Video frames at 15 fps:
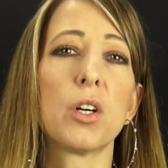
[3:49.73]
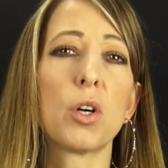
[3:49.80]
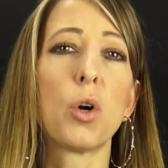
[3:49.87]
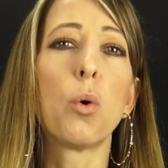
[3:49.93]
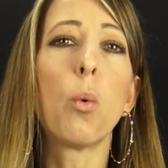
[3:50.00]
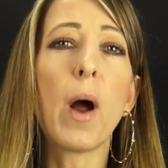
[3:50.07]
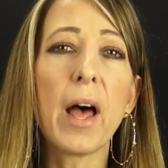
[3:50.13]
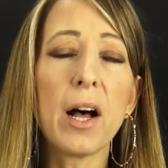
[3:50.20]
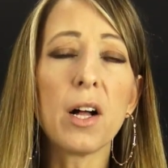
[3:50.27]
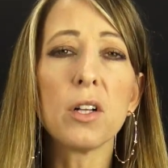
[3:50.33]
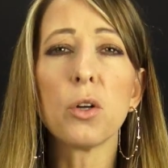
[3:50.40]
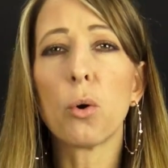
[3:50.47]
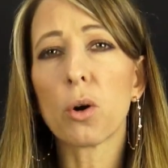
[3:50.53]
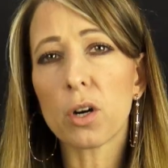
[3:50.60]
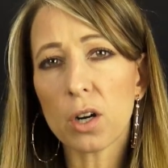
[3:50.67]

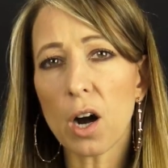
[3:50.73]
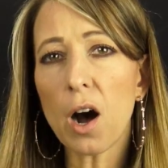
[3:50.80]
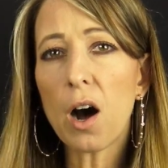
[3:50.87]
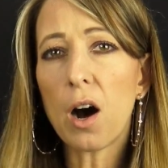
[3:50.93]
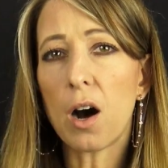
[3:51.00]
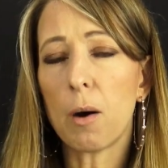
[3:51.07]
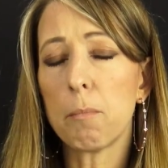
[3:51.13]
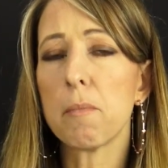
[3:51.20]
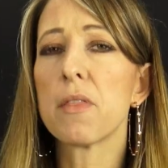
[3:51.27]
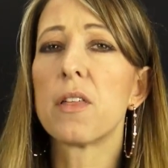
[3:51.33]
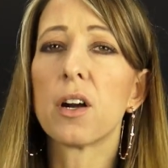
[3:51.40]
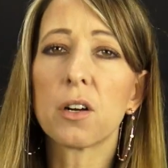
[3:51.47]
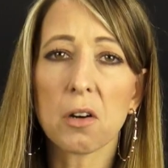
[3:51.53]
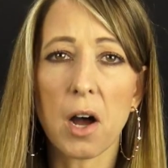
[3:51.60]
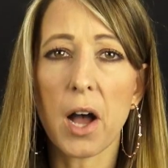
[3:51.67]
quell or calm
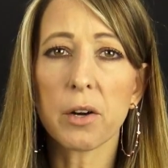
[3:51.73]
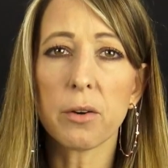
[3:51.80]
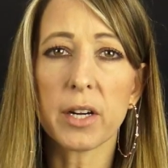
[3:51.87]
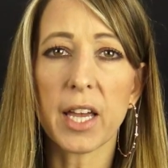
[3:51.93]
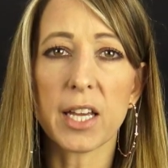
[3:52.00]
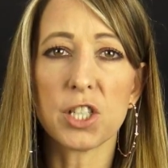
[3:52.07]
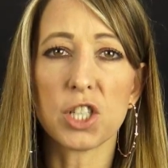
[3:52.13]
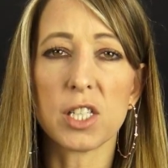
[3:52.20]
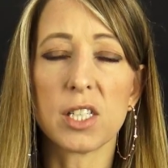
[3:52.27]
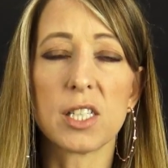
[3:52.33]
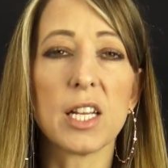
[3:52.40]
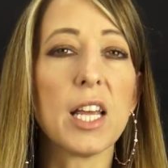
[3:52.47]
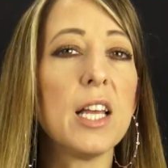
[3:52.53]
their congregations